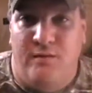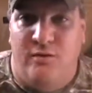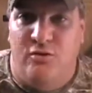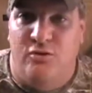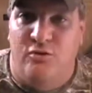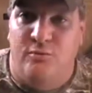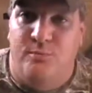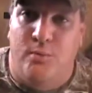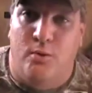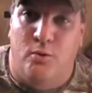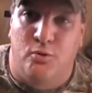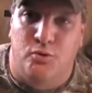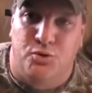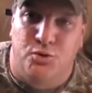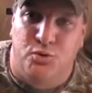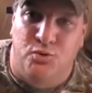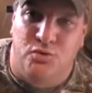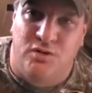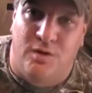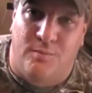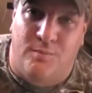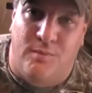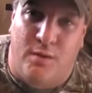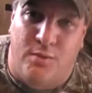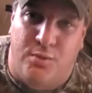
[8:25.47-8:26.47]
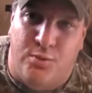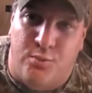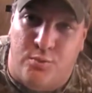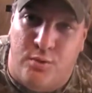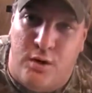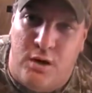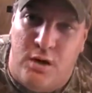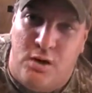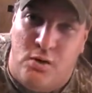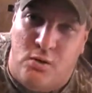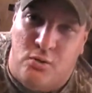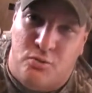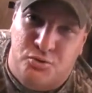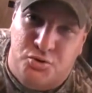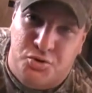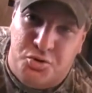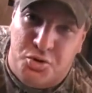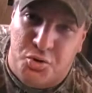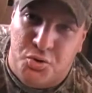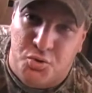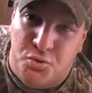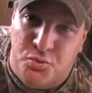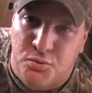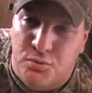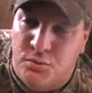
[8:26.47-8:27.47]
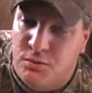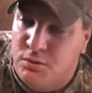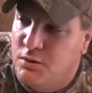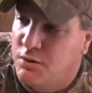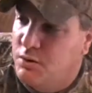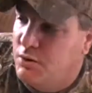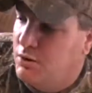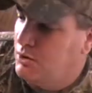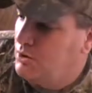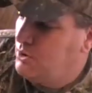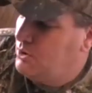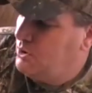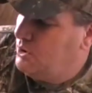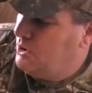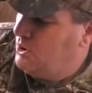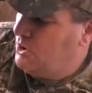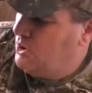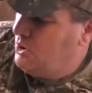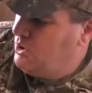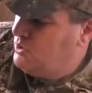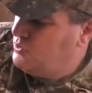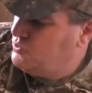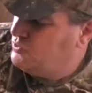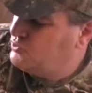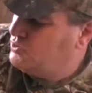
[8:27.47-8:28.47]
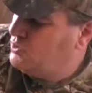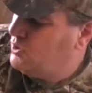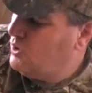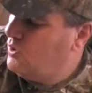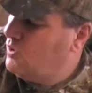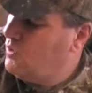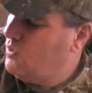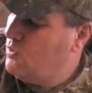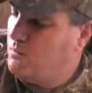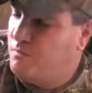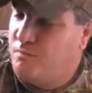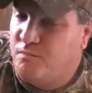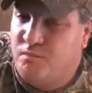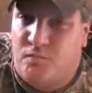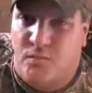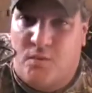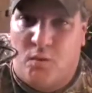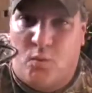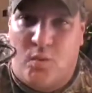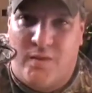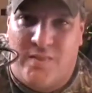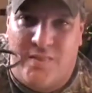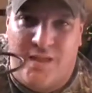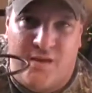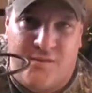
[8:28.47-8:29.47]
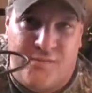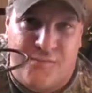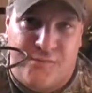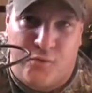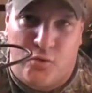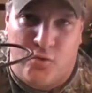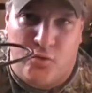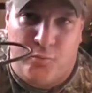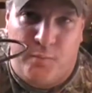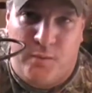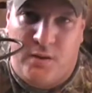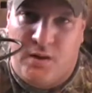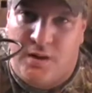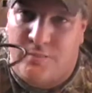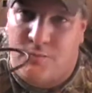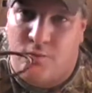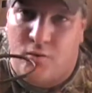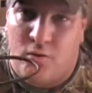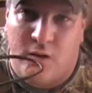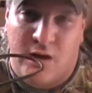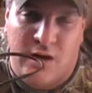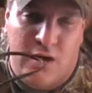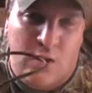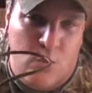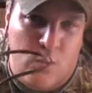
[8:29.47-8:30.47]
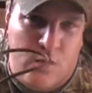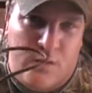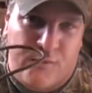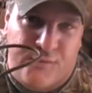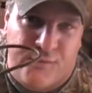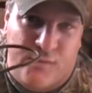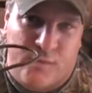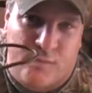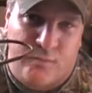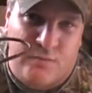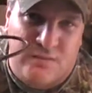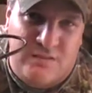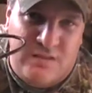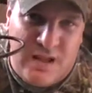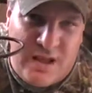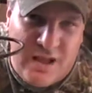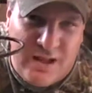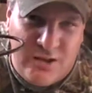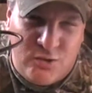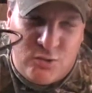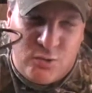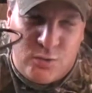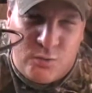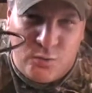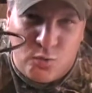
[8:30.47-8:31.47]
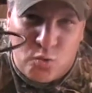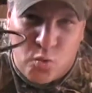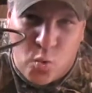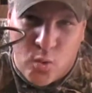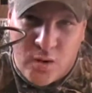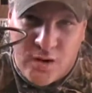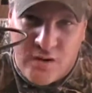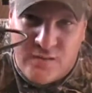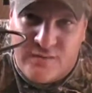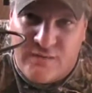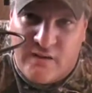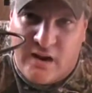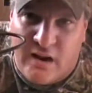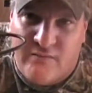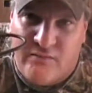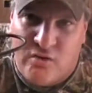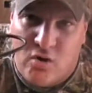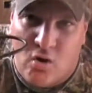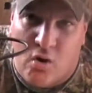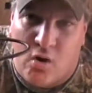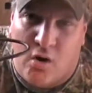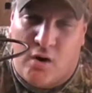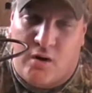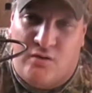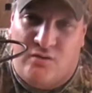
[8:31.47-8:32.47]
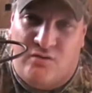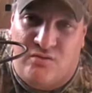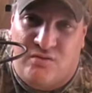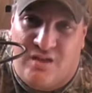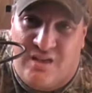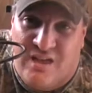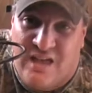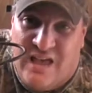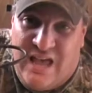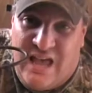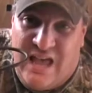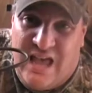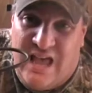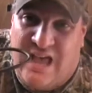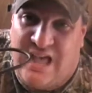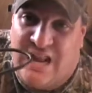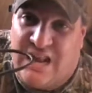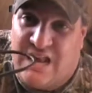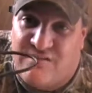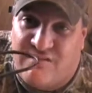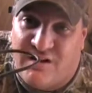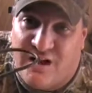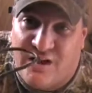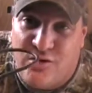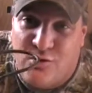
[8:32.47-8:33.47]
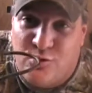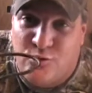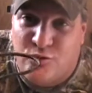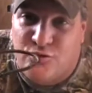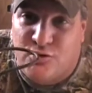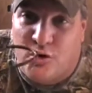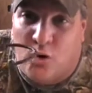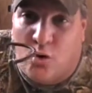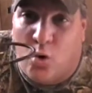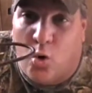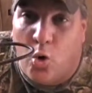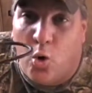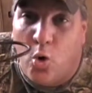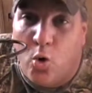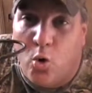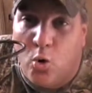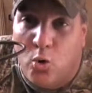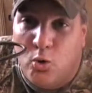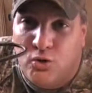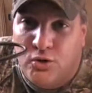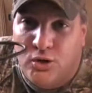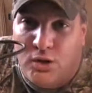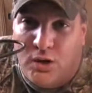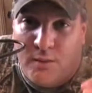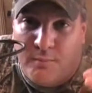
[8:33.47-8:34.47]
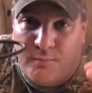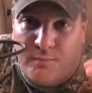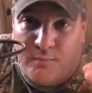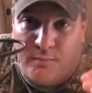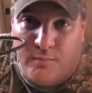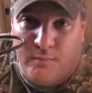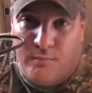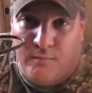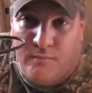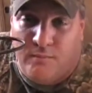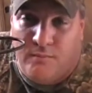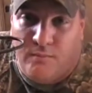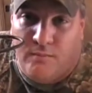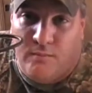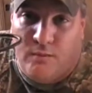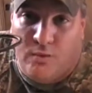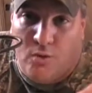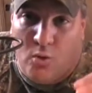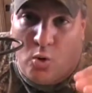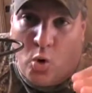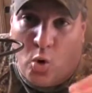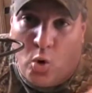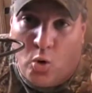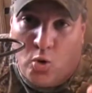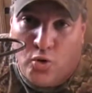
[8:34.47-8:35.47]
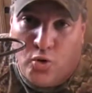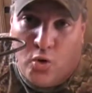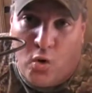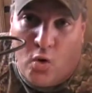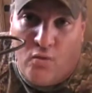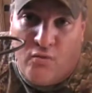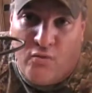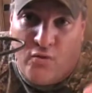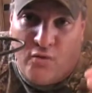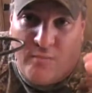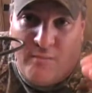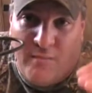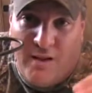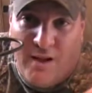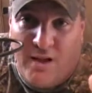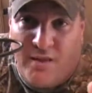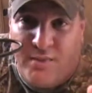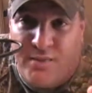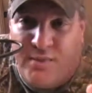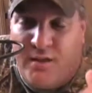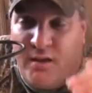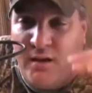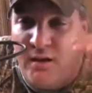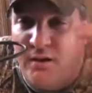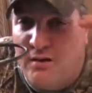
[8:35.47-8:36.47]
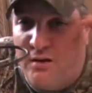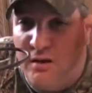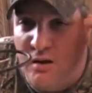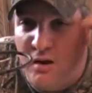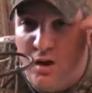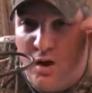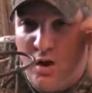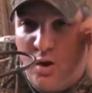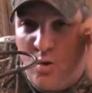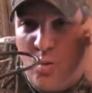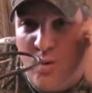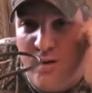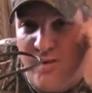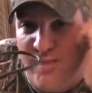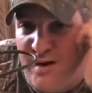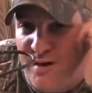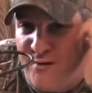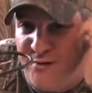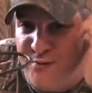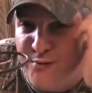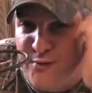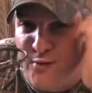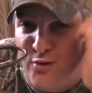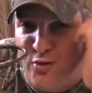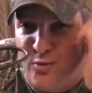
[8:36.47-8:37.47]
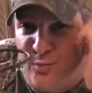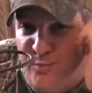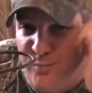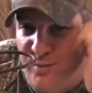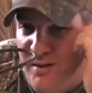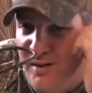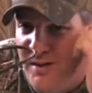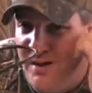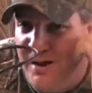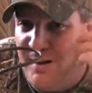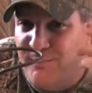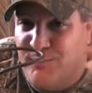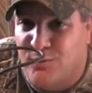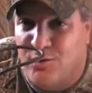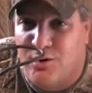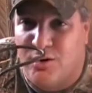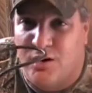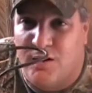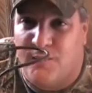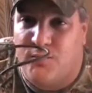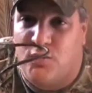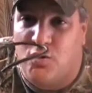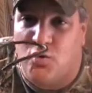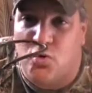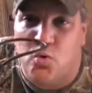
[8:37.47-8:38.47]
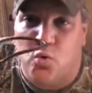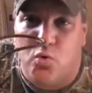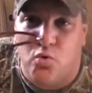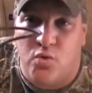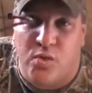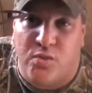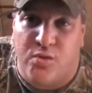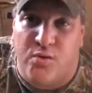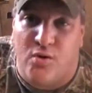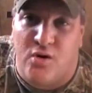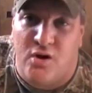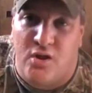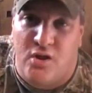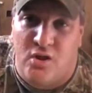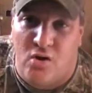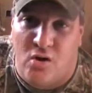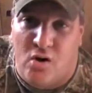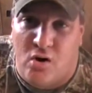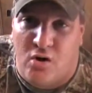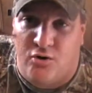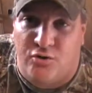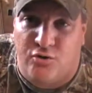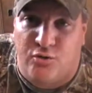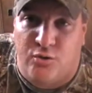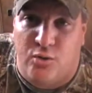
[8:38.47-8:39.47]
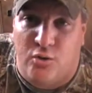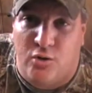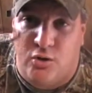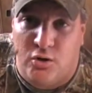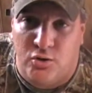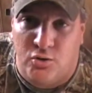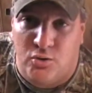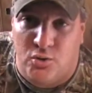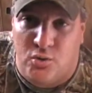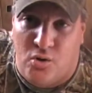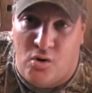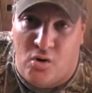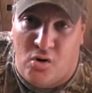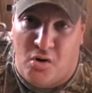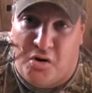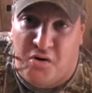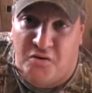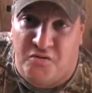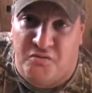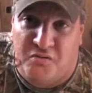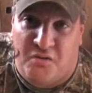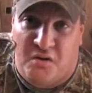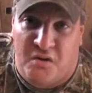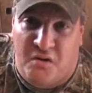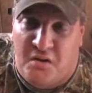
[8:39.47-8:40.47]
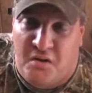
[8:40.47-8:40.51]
this bow shoots about 302. So with that first pin, I'm good anywhere from 10 to 25 yards. And if I use the holdover method, with that first pin, I'm good up to 30 yards, 32 yards.